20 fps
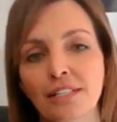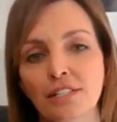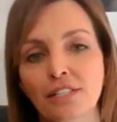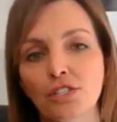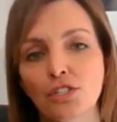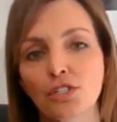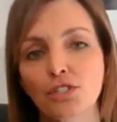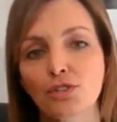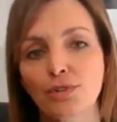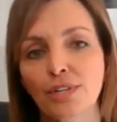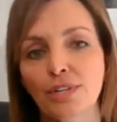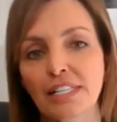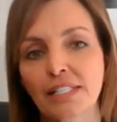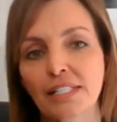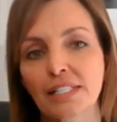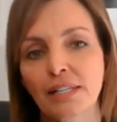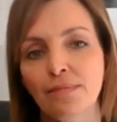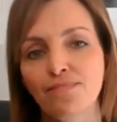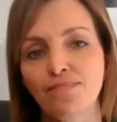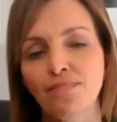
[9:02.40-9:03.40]

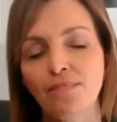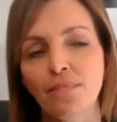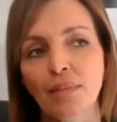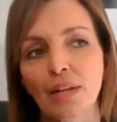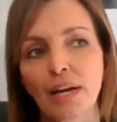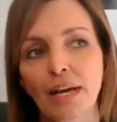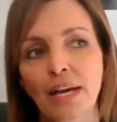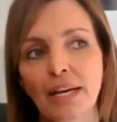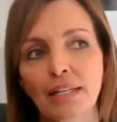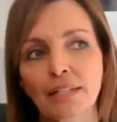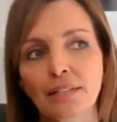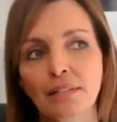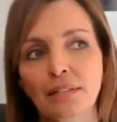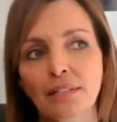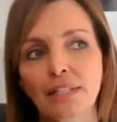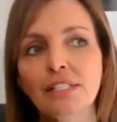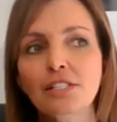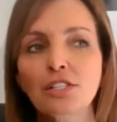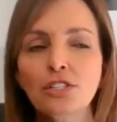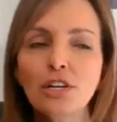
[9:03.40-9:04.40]
industries. And
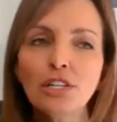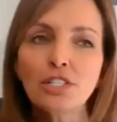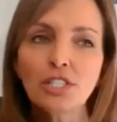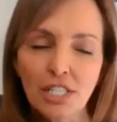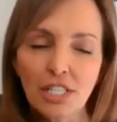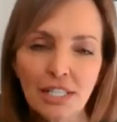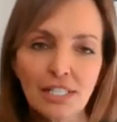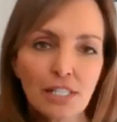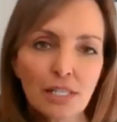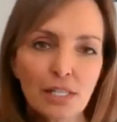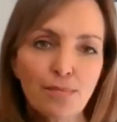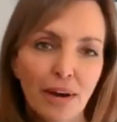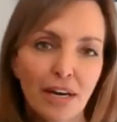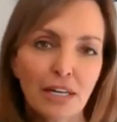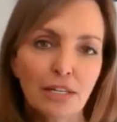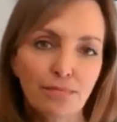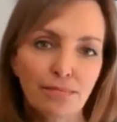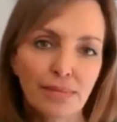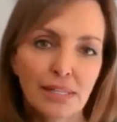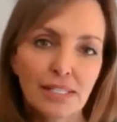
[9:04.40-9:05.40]
it's not just
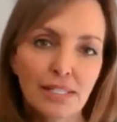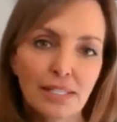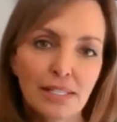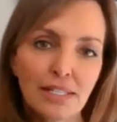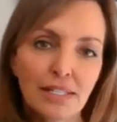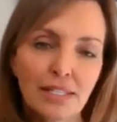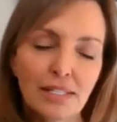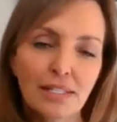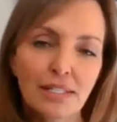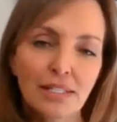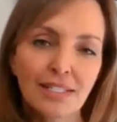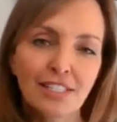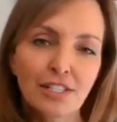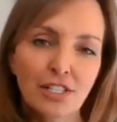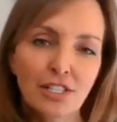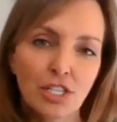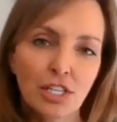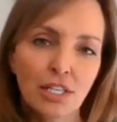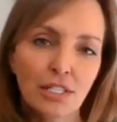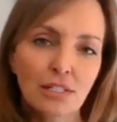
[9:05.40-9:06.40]
about business.
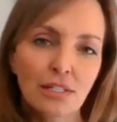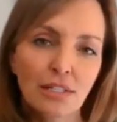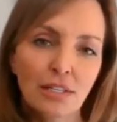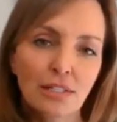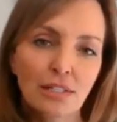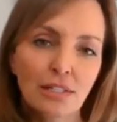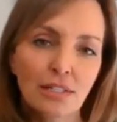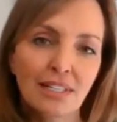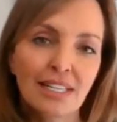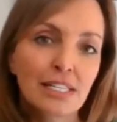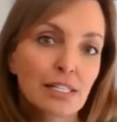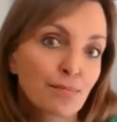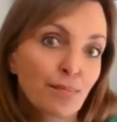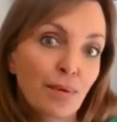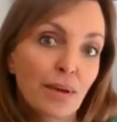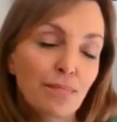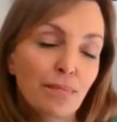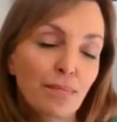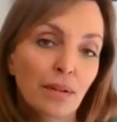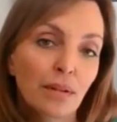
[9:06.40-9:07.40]
It's just that these
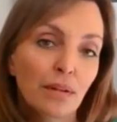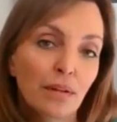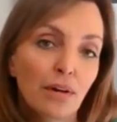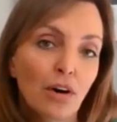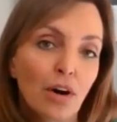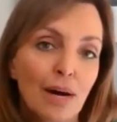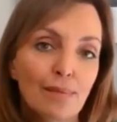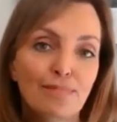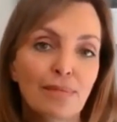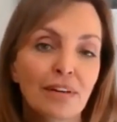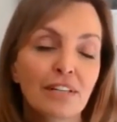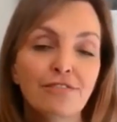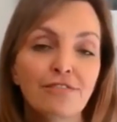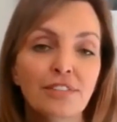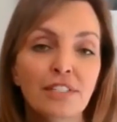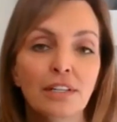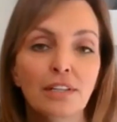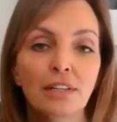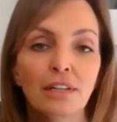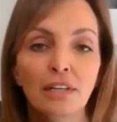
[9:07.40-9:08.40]
people are
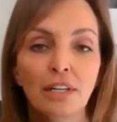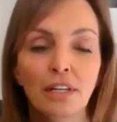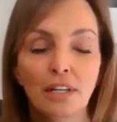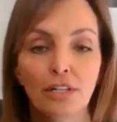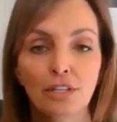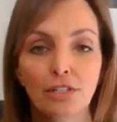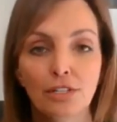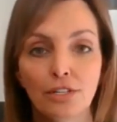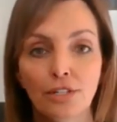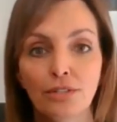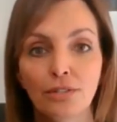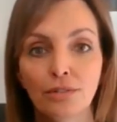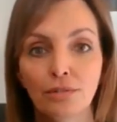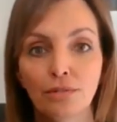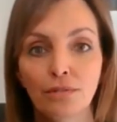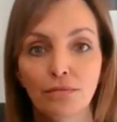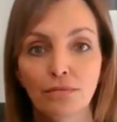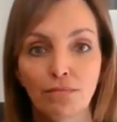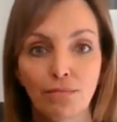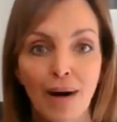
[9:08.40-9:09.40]
uplifting
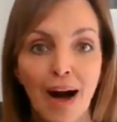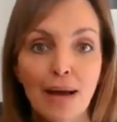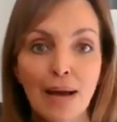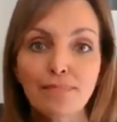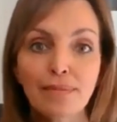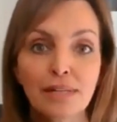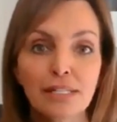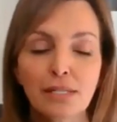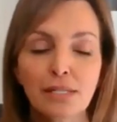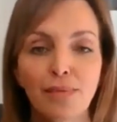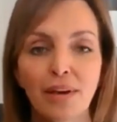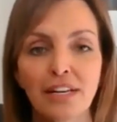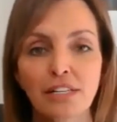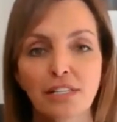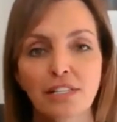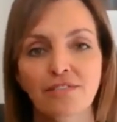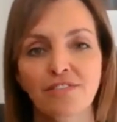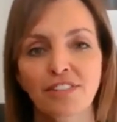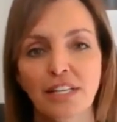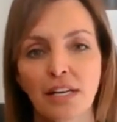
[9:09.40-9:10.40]
to my
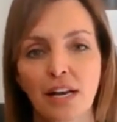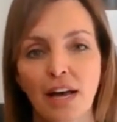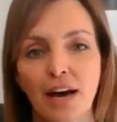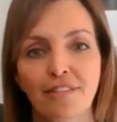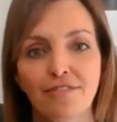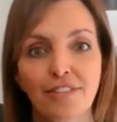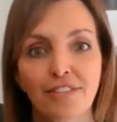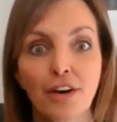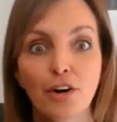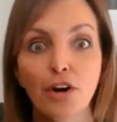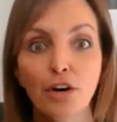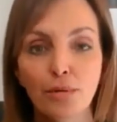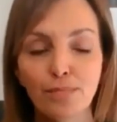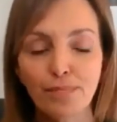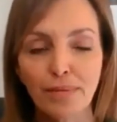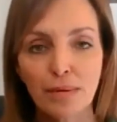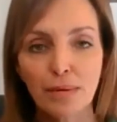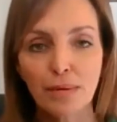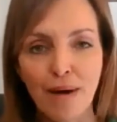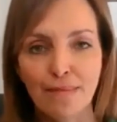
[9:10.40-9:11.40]
perspective in life. They
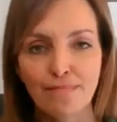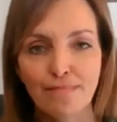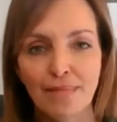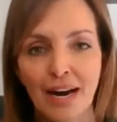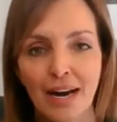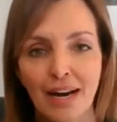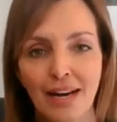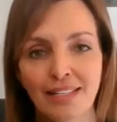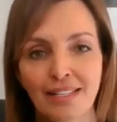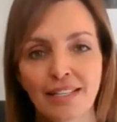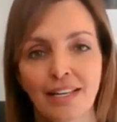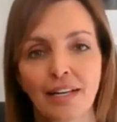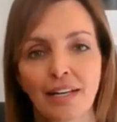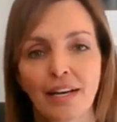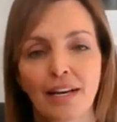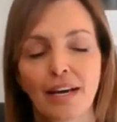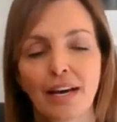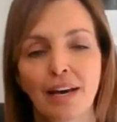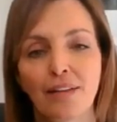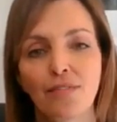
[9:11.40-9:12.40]
open my mind
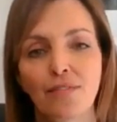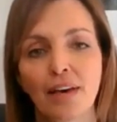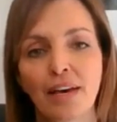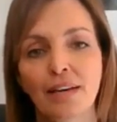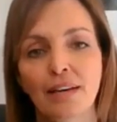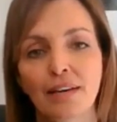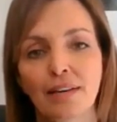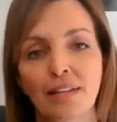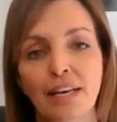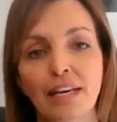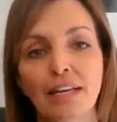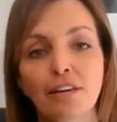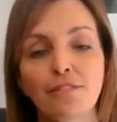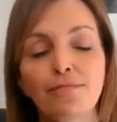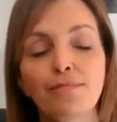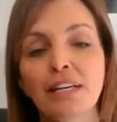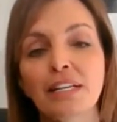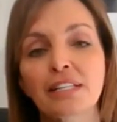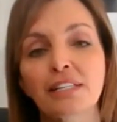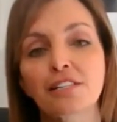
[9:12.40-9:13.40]
and they
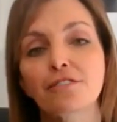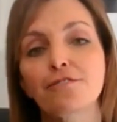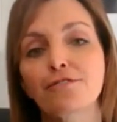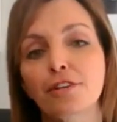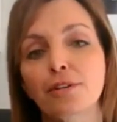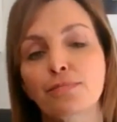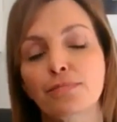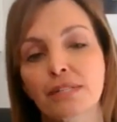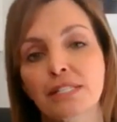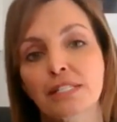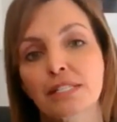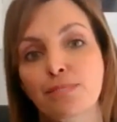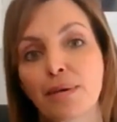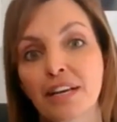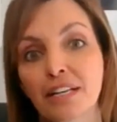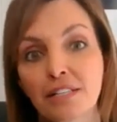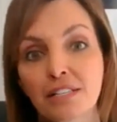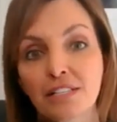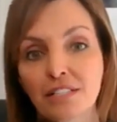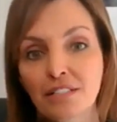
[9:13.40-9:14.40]
give me a different
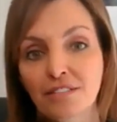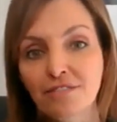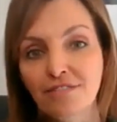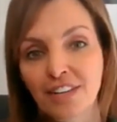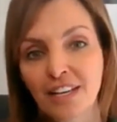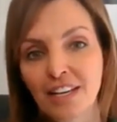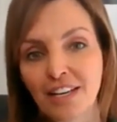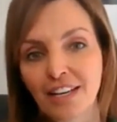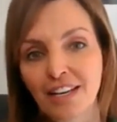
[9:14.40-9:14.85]
perspective.